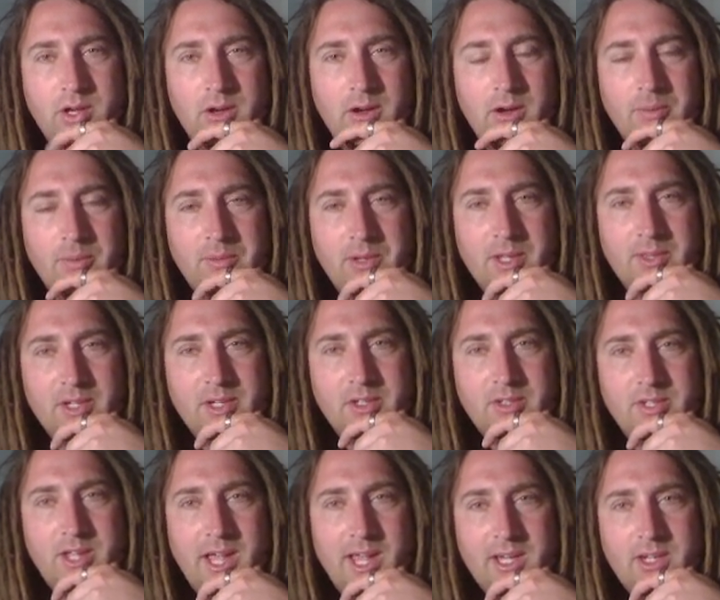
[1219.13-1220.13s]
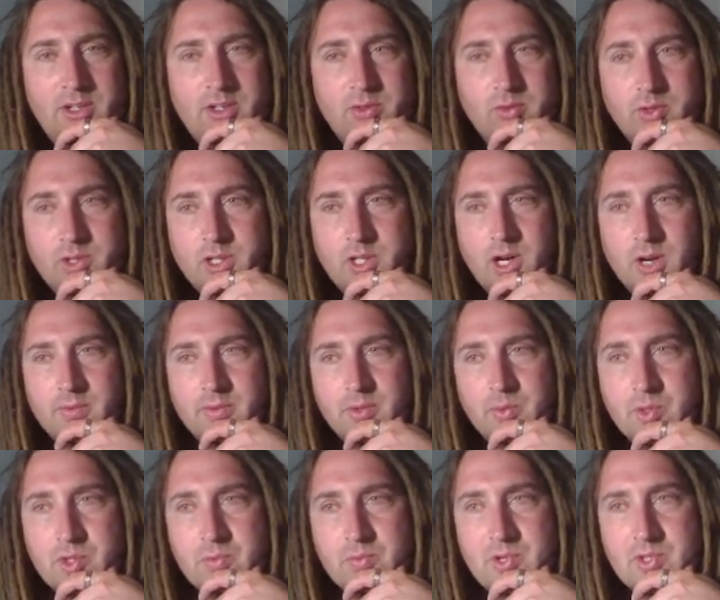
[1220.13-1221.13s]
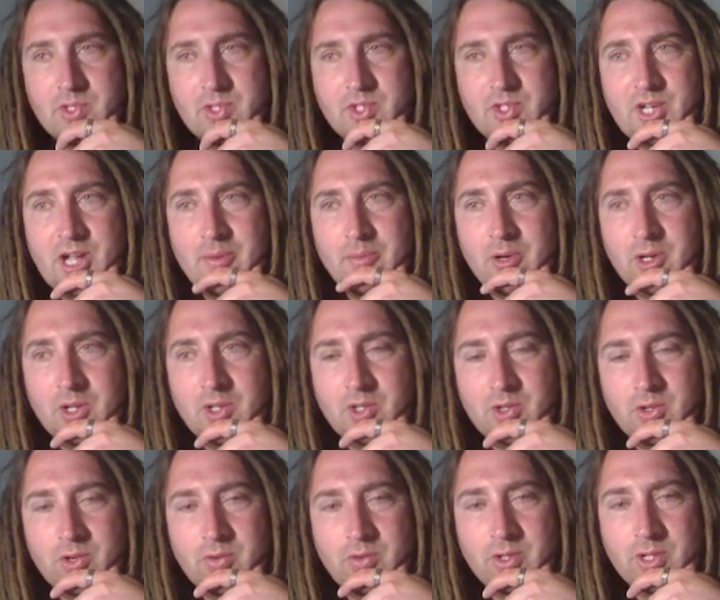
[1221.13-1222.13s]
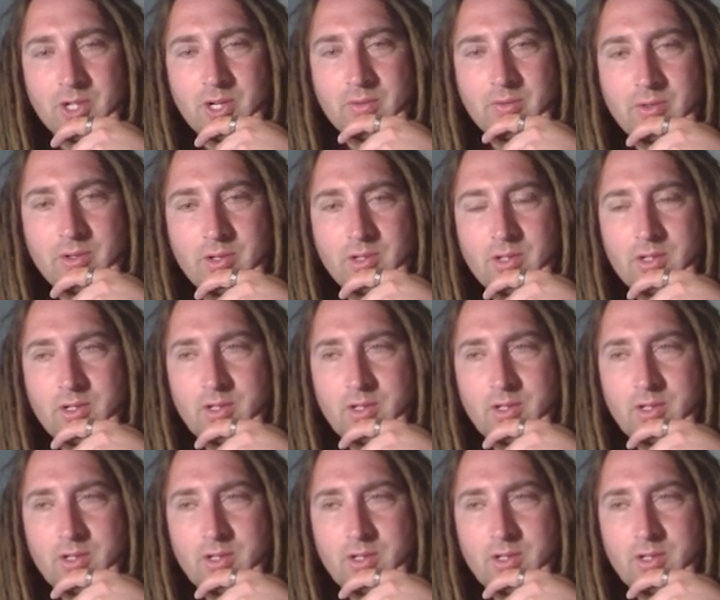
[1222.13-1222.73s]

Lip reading: I mean, I think tech could recover, which means the stock market's going to recover.